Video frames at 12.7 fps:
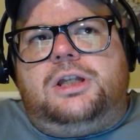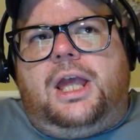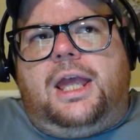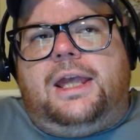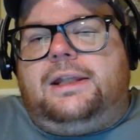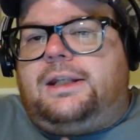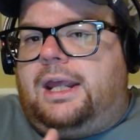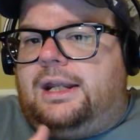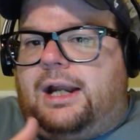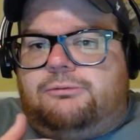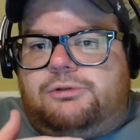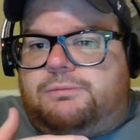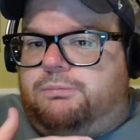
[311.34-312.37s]

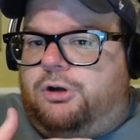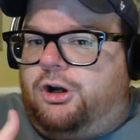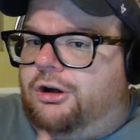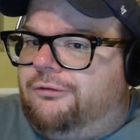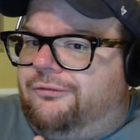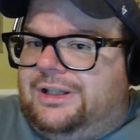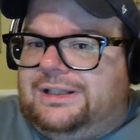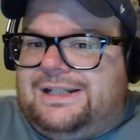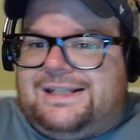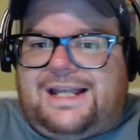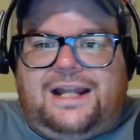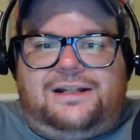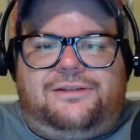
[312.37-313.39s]
I was perfectly
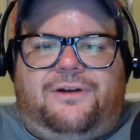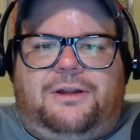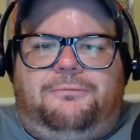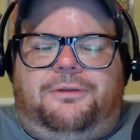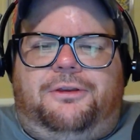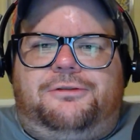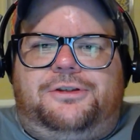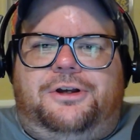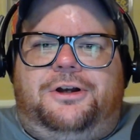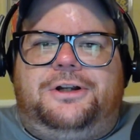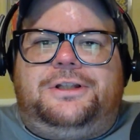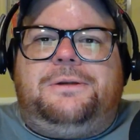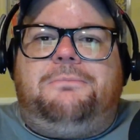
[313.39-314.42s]
satisfied with those
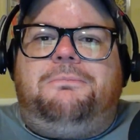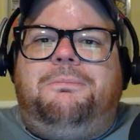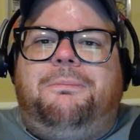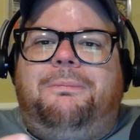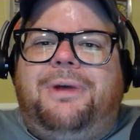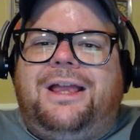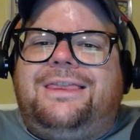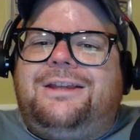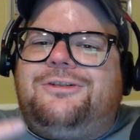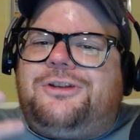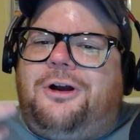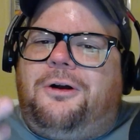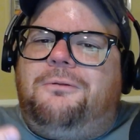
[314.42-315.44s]
cards. But
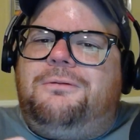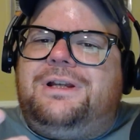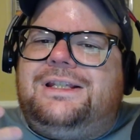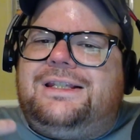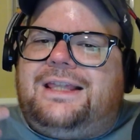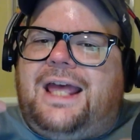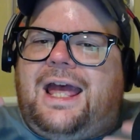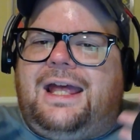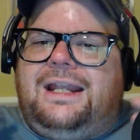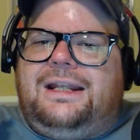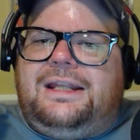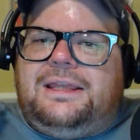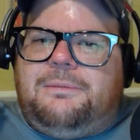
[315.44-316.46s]
there's always
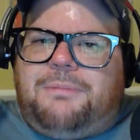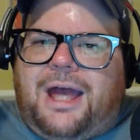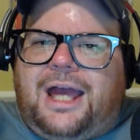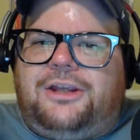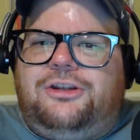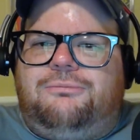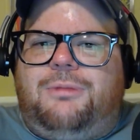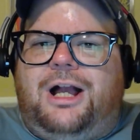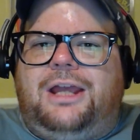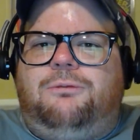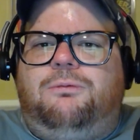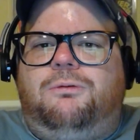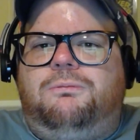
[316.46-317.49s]
that in the back of your
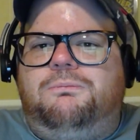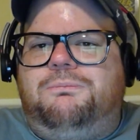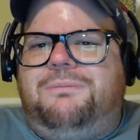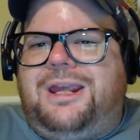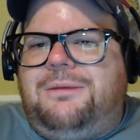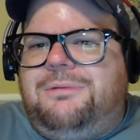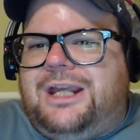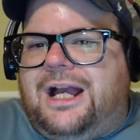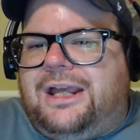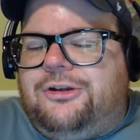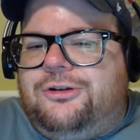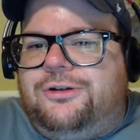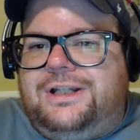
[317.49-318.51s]
mind. Well, maybe I
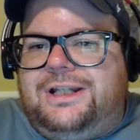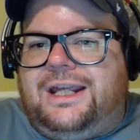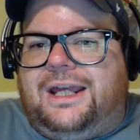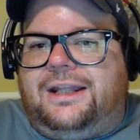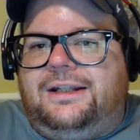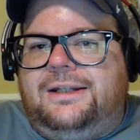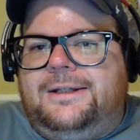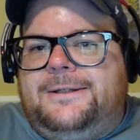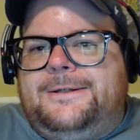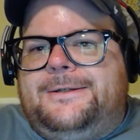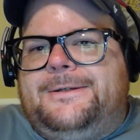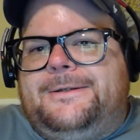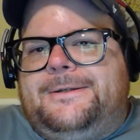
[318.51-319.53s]
could get
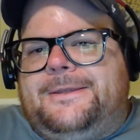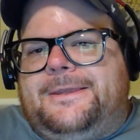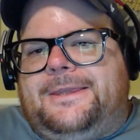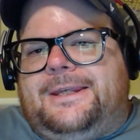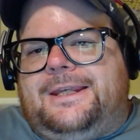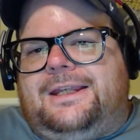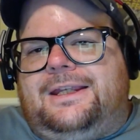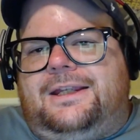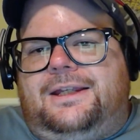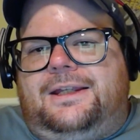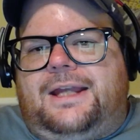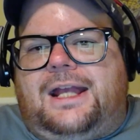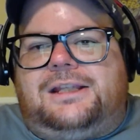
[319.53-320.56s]

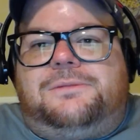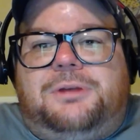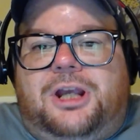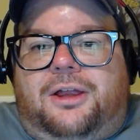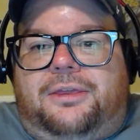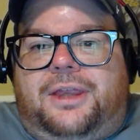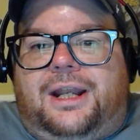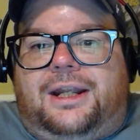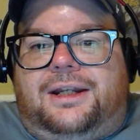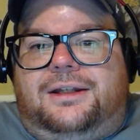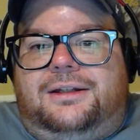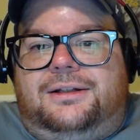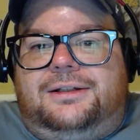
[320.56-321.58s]
the SP
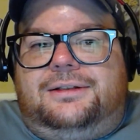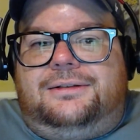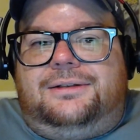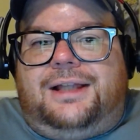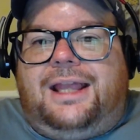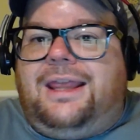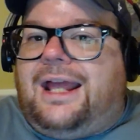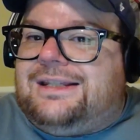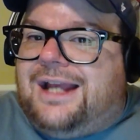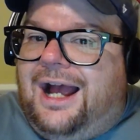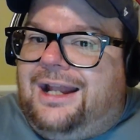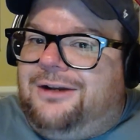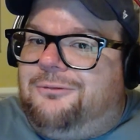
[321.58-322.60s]
Authentic. And that's
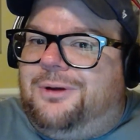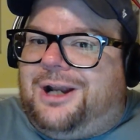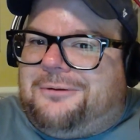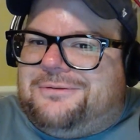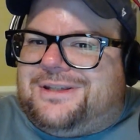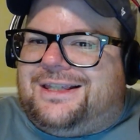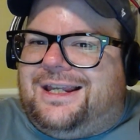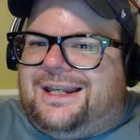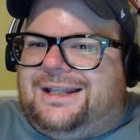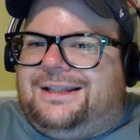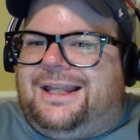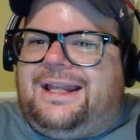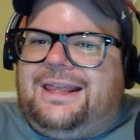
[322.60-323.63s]
kind of what I was
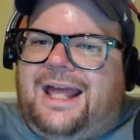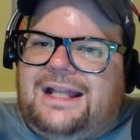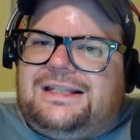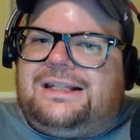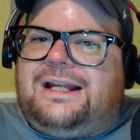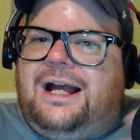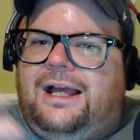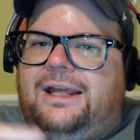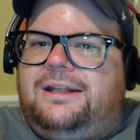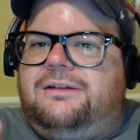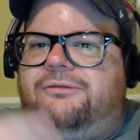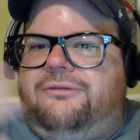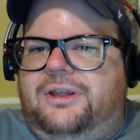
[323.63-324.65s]
thinking. Like that's
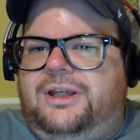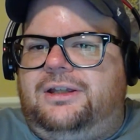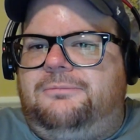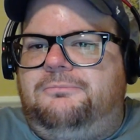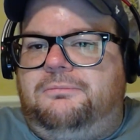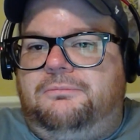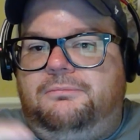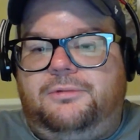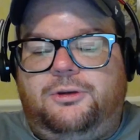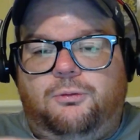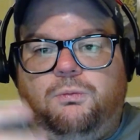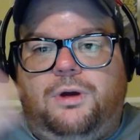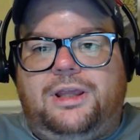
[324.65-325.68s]
kind of the
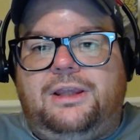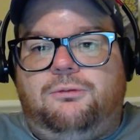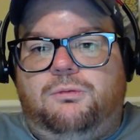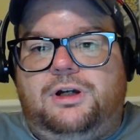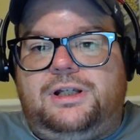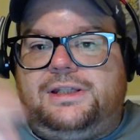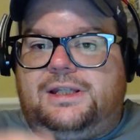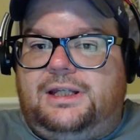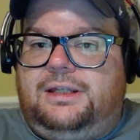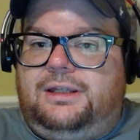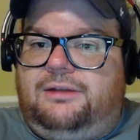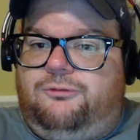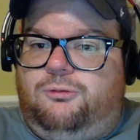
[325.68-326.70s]
one that was,
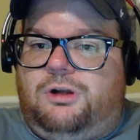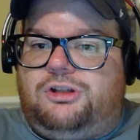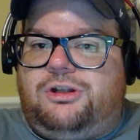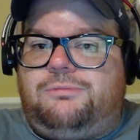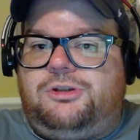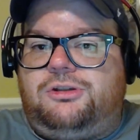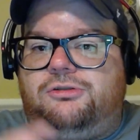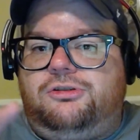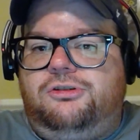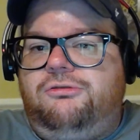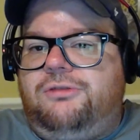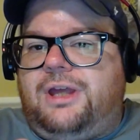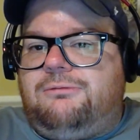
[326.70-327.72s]
if you watch episode
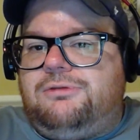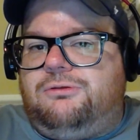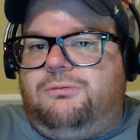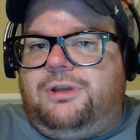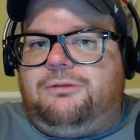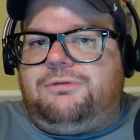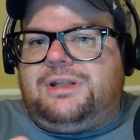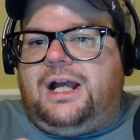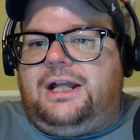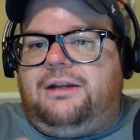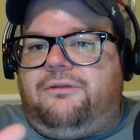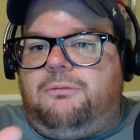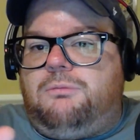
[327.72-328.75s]
2, that was the one that was
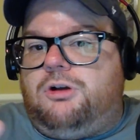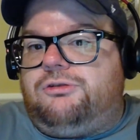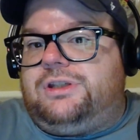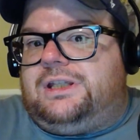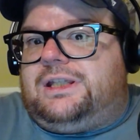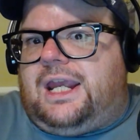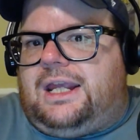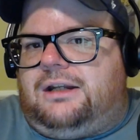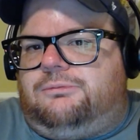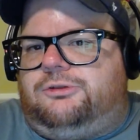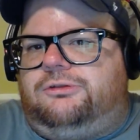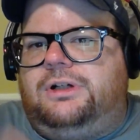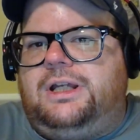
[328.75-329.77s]
kind of the most
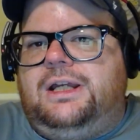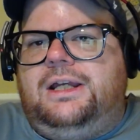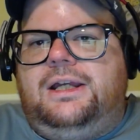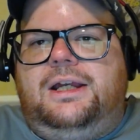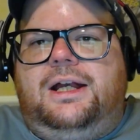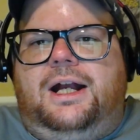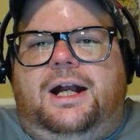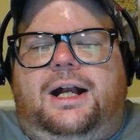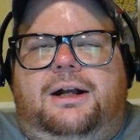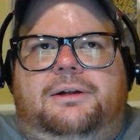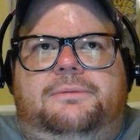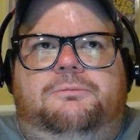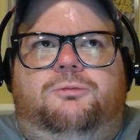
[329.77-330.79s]
attainable.
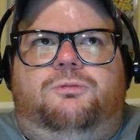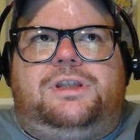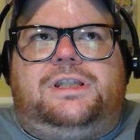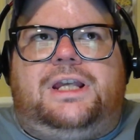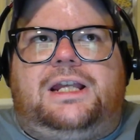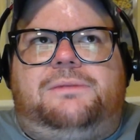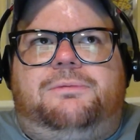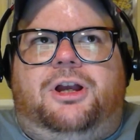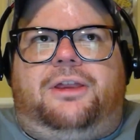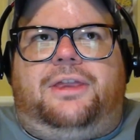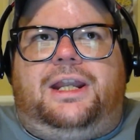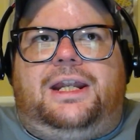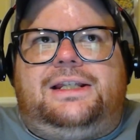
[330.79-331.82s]
Was the SP
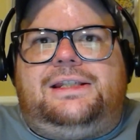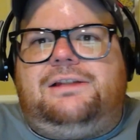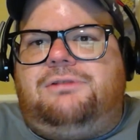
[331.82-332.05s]
Authentic.